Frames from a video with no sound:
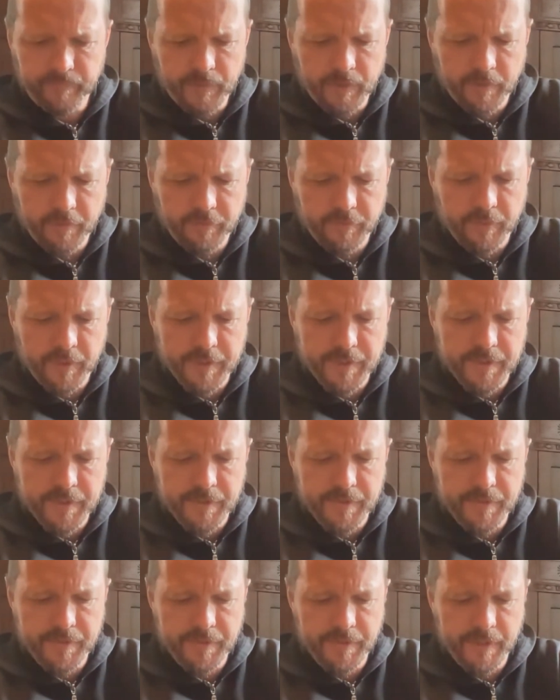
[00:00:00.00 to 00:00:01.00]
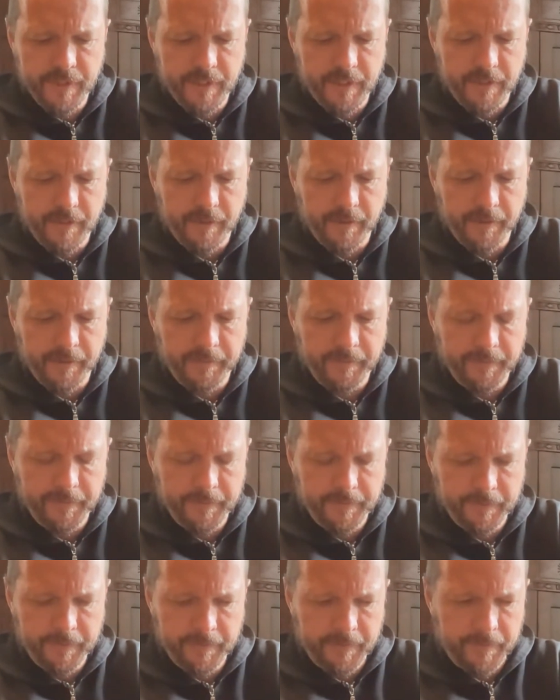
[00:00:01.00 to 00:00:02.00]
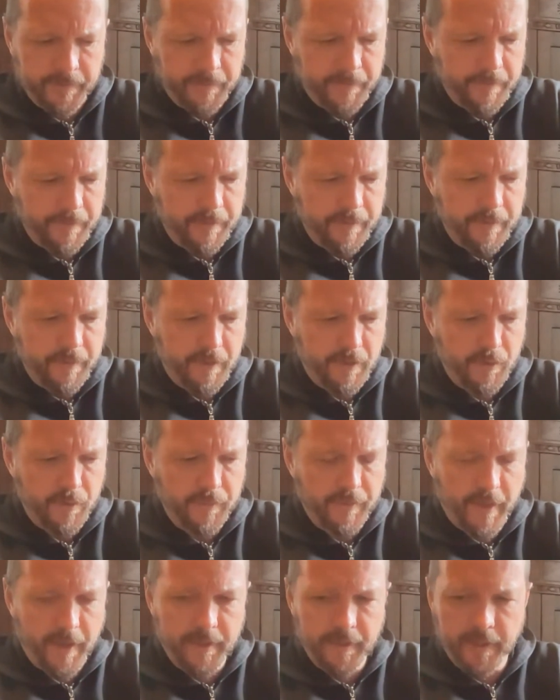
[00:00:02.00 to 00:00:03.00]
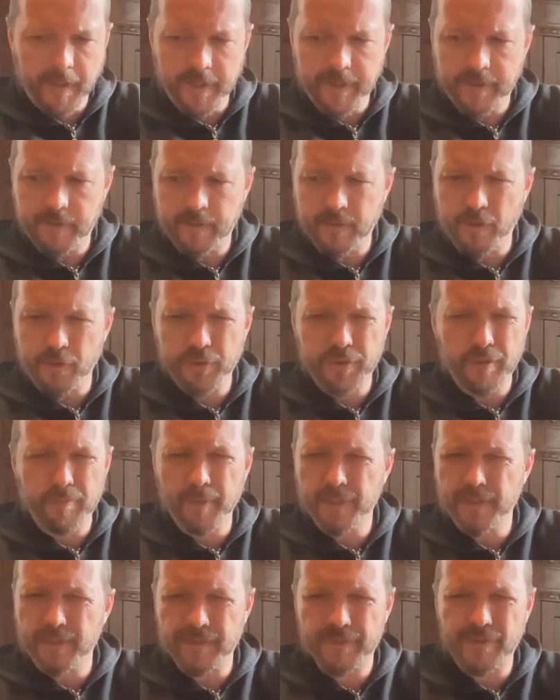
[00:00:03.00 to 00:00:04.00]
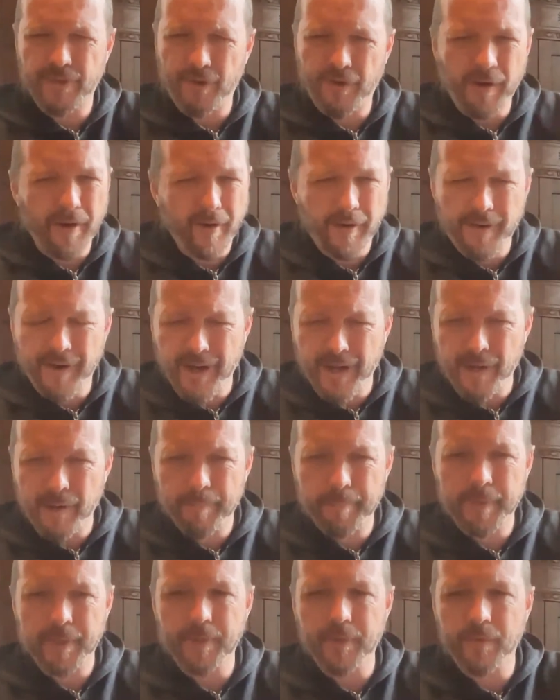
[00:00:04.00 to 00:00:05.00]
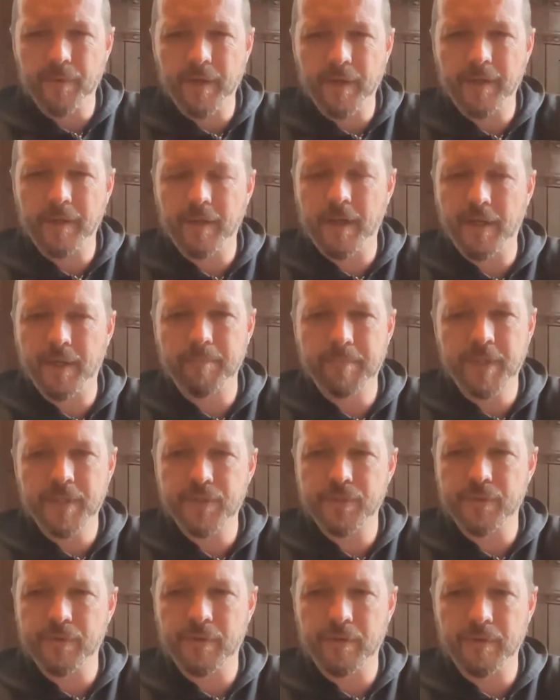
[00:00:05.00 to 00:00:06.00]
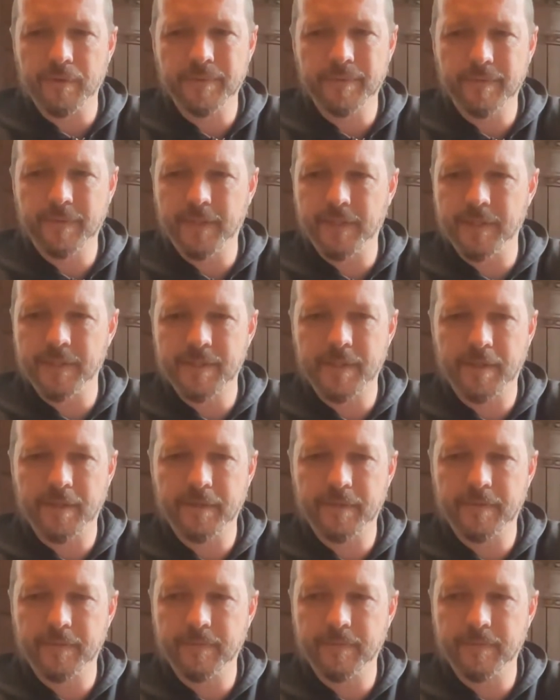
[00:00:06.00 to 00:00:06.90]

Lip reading: for instance, the that like Ultimate Guitar app, I make sure all kids I